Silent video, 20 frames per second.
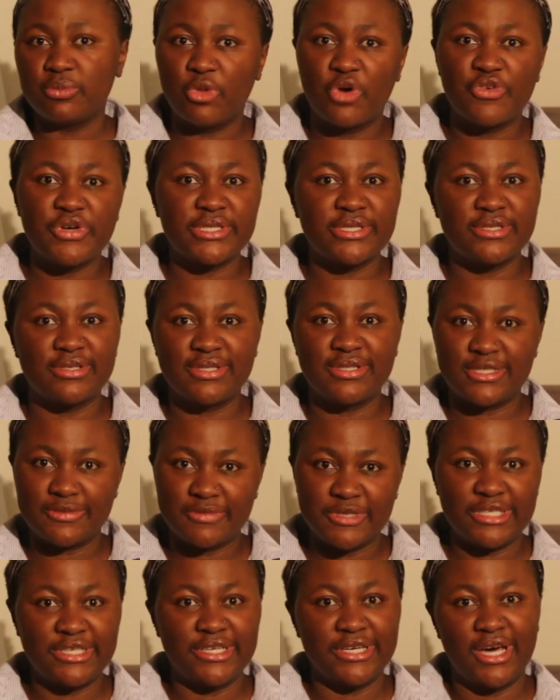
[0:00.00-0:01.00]
Morrison's,
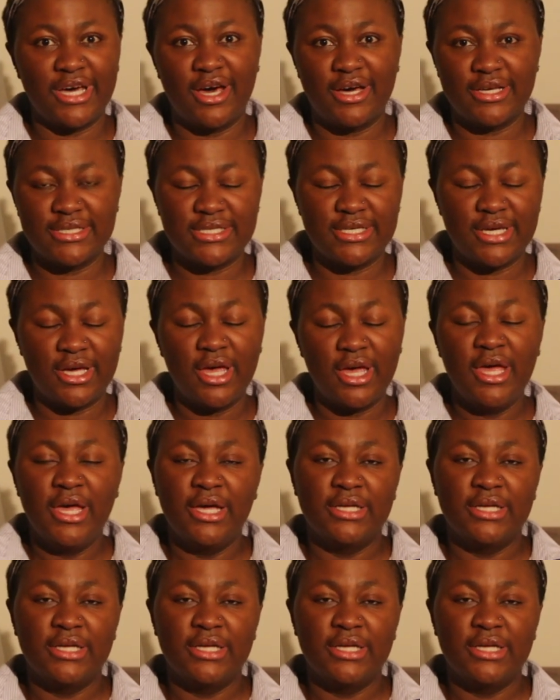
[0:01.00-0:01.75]
Miller & Carter,